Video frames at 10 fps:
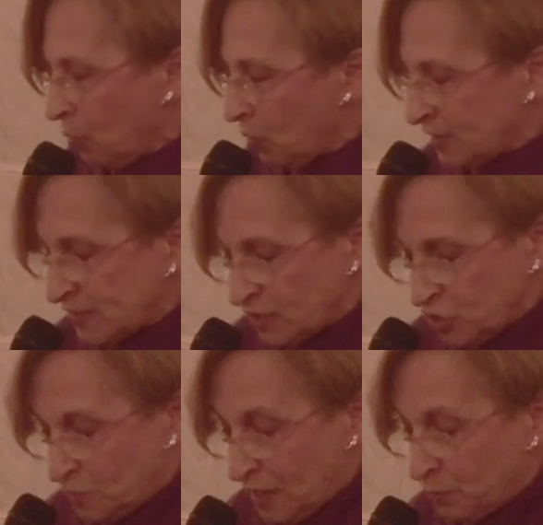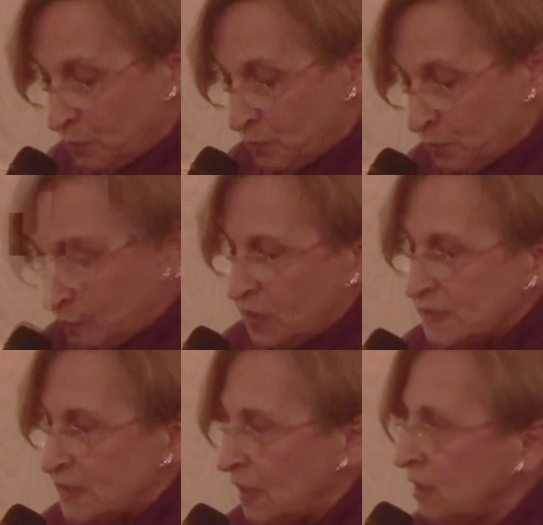One such memory is of
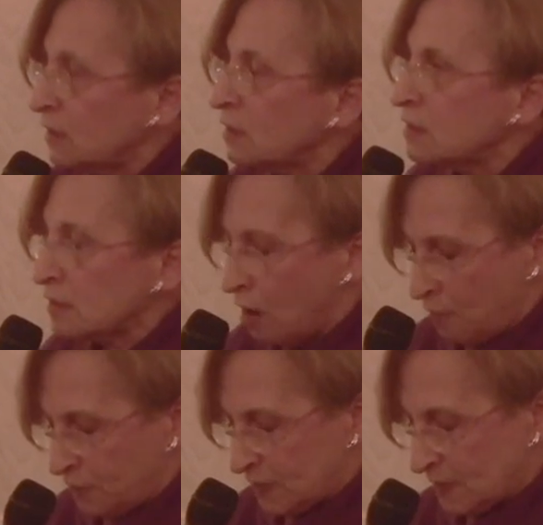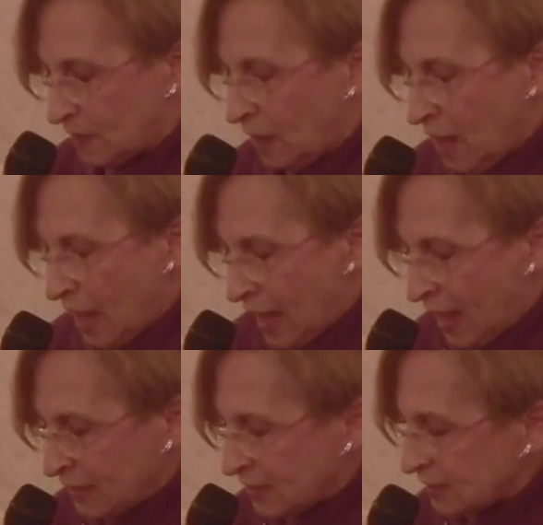him sitting in his office
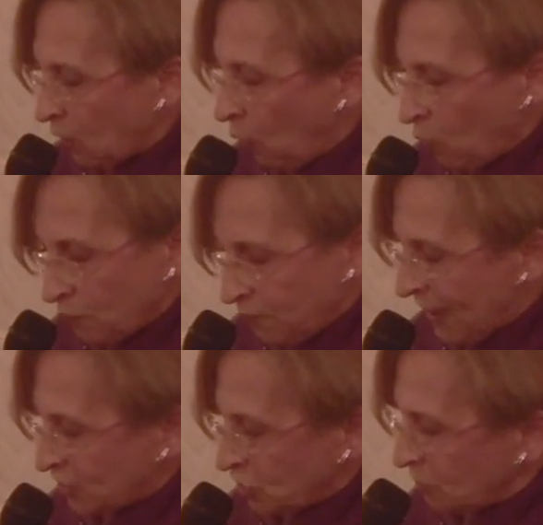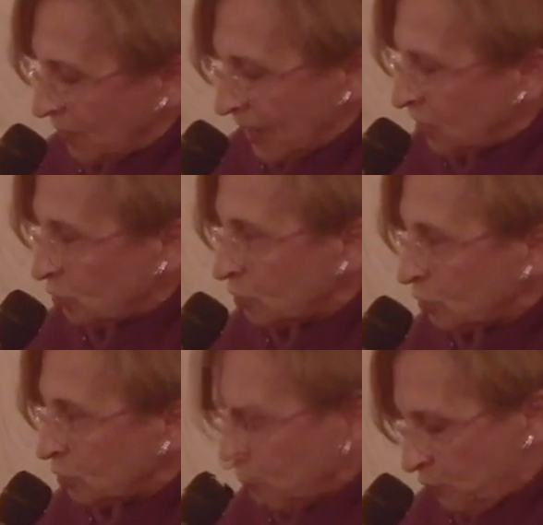at his old-fashioned
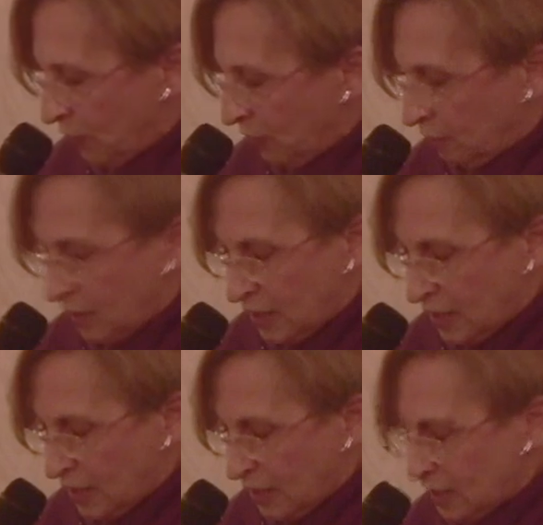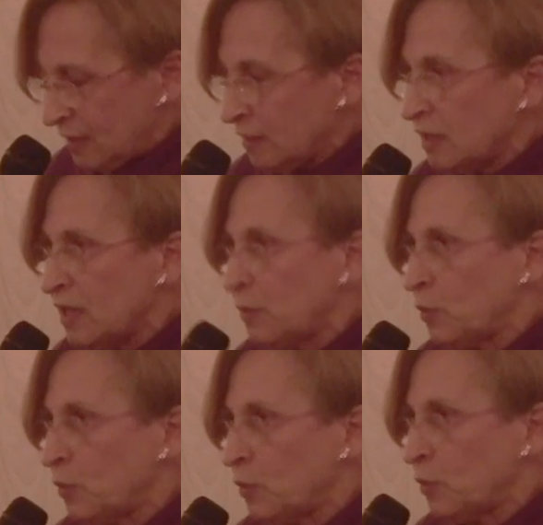manual typewriter, hitting the
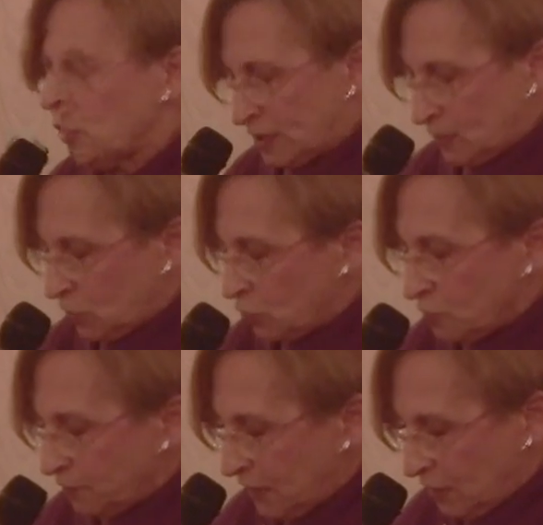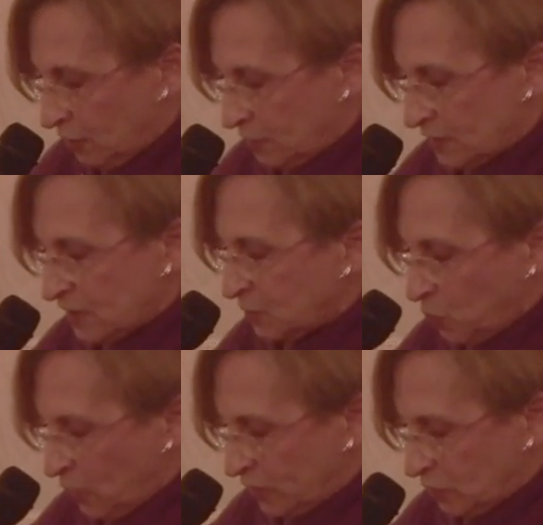keyboard with just 2 fingers, his
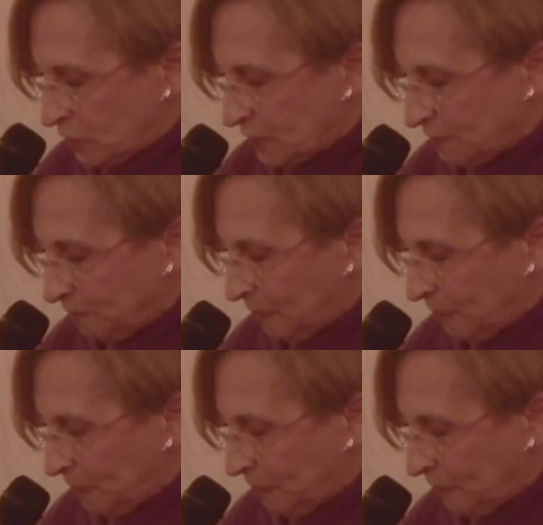pointers.